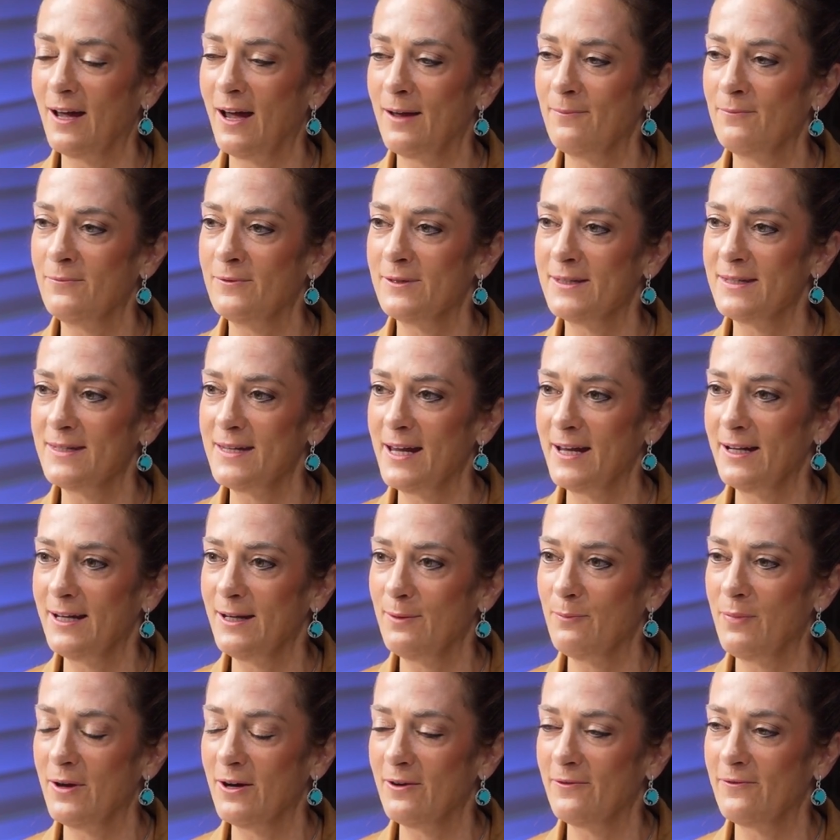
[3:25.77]
I'm
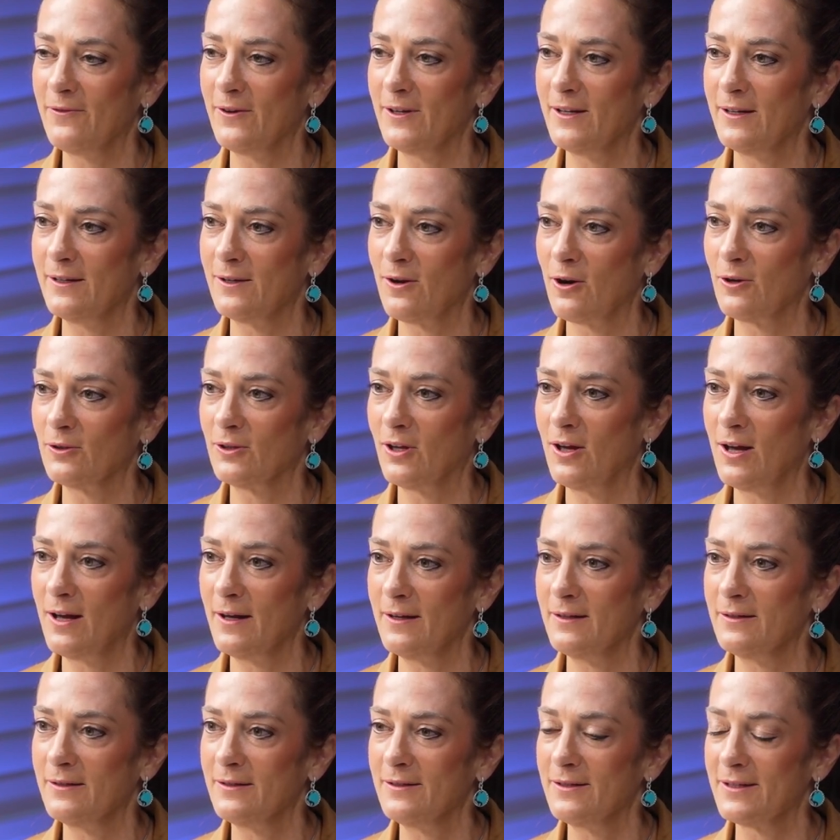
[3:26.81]
standing barefoot in our
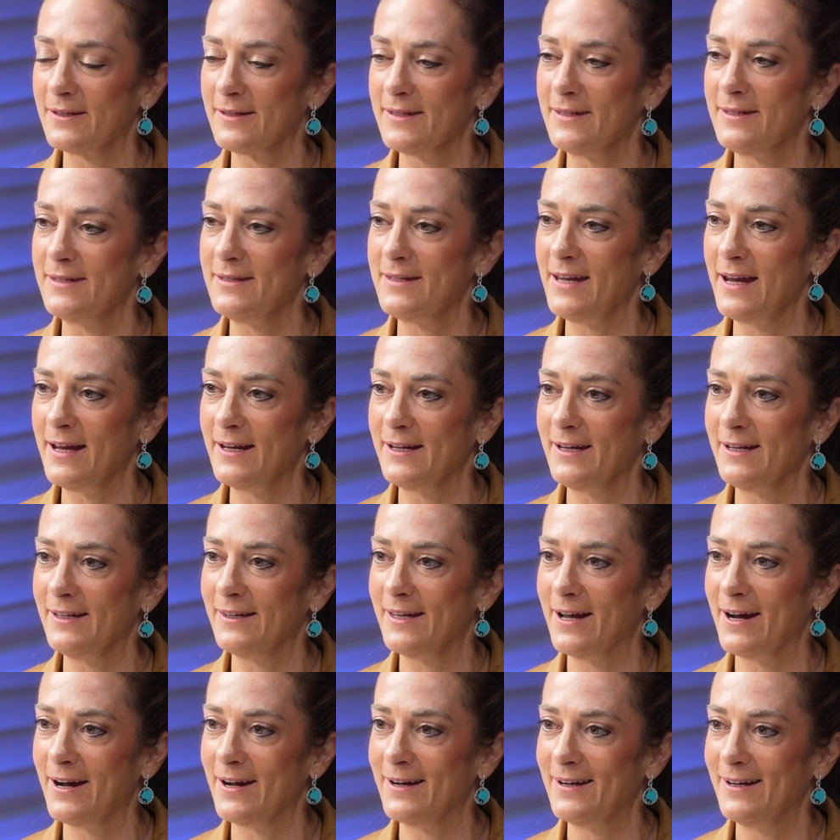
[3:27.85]
lawn, just standing
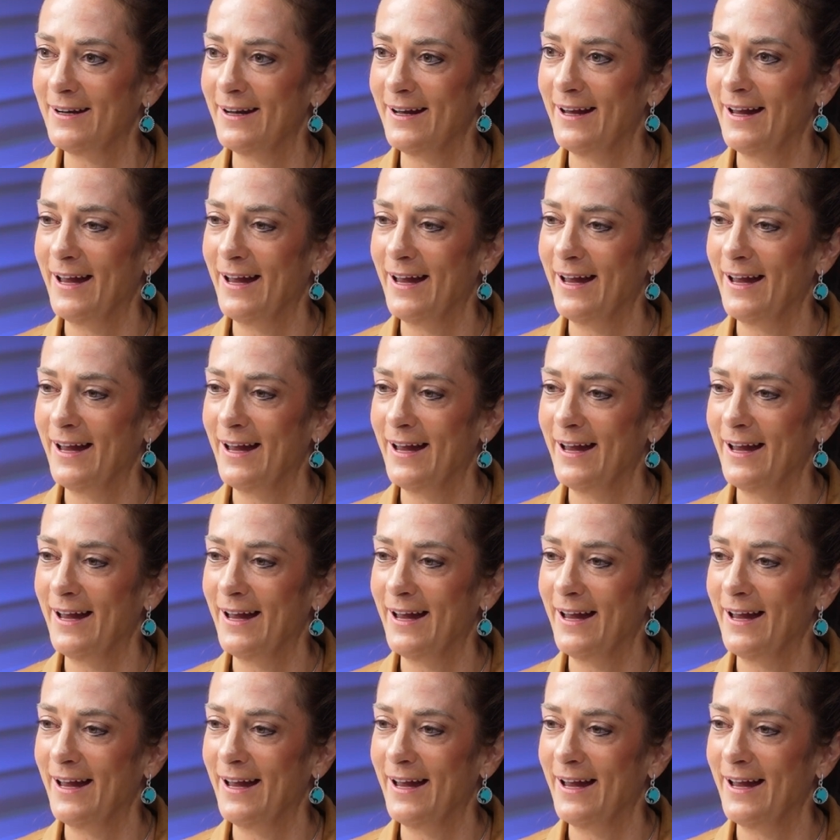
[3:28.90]
there.